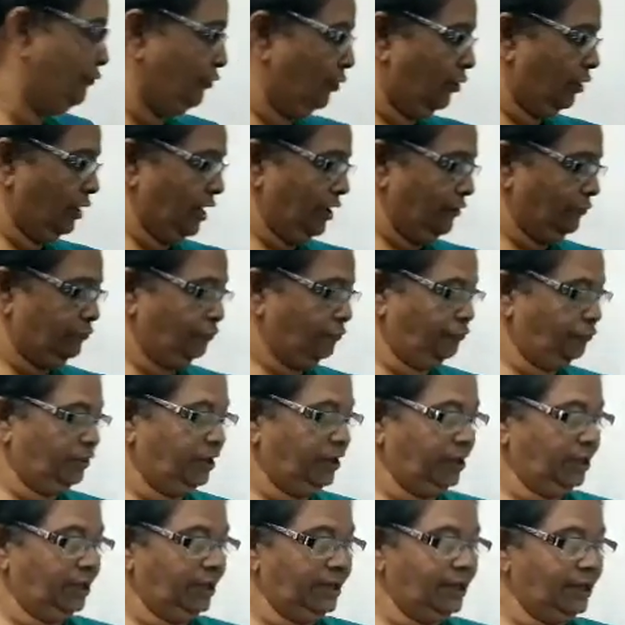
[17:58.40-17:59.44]
or
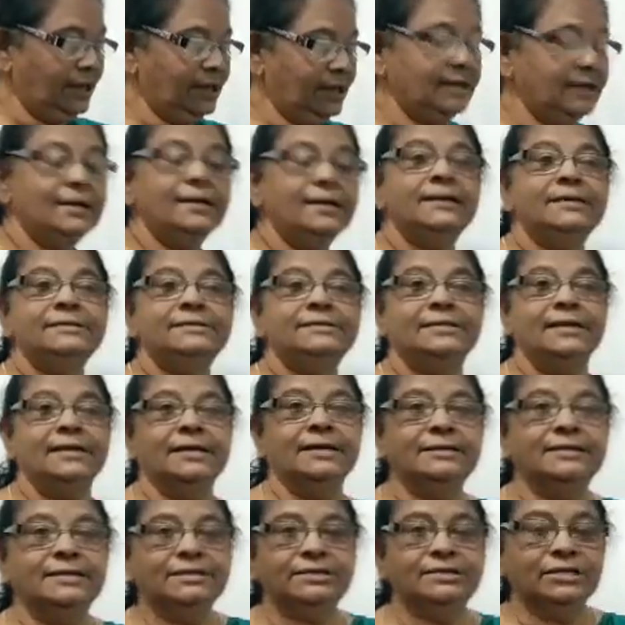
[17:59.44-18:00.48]
FE
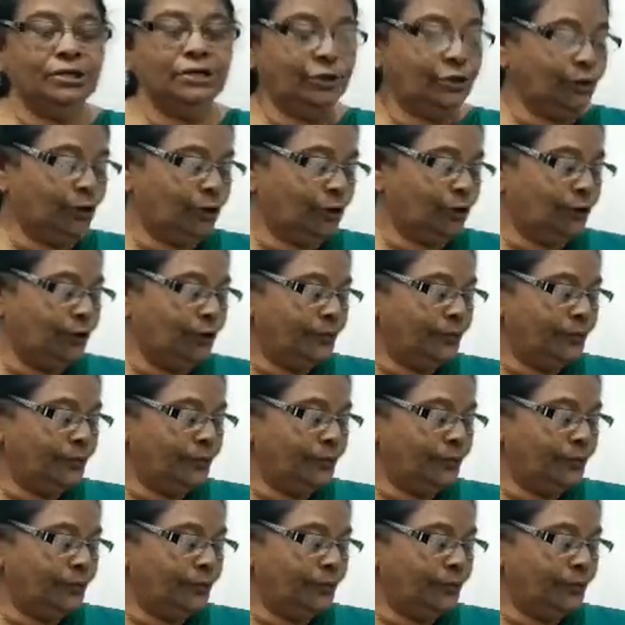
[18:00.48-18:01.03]
changes into